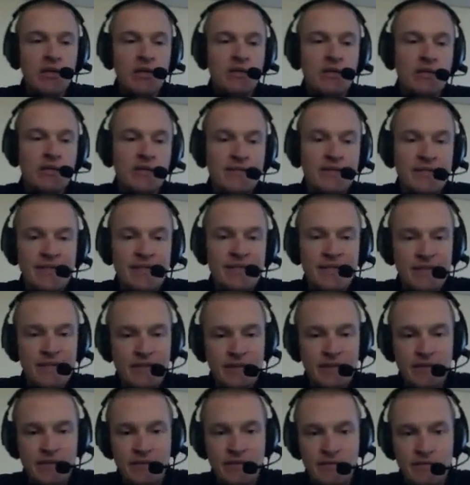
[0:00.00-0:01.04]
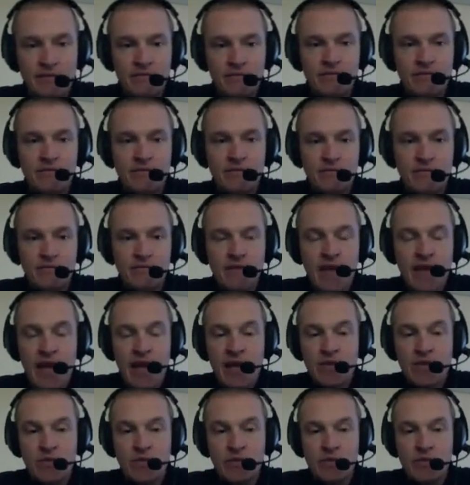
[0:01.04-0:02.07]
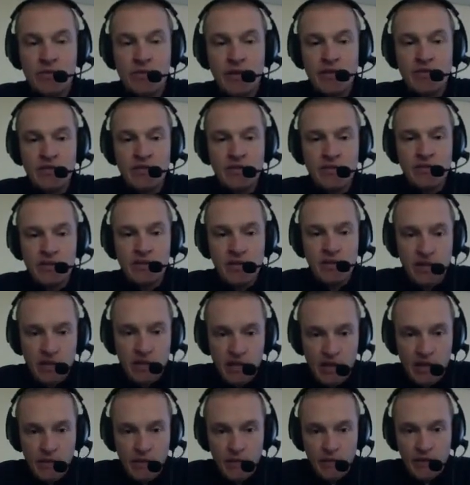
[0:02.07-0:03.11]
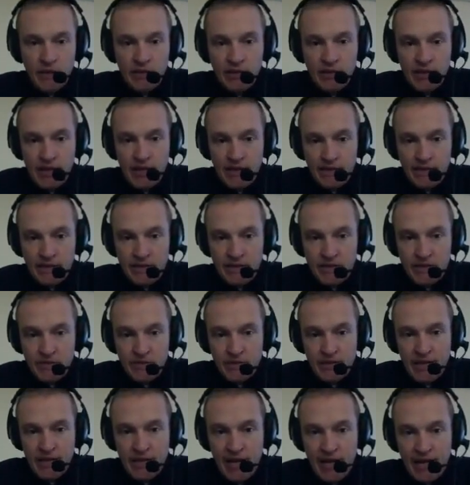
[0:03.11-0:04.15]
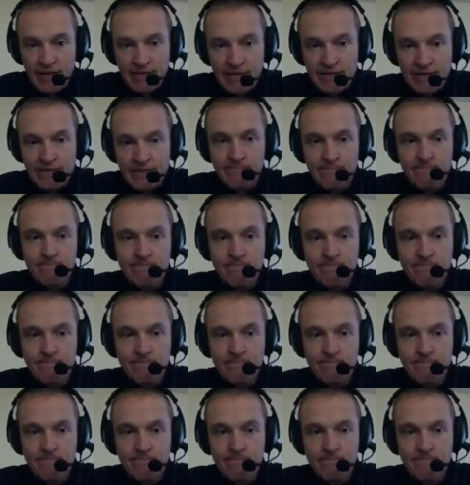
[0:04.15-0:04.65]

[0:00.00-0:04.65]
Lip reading: To see the actual directions, if we click on these three dots,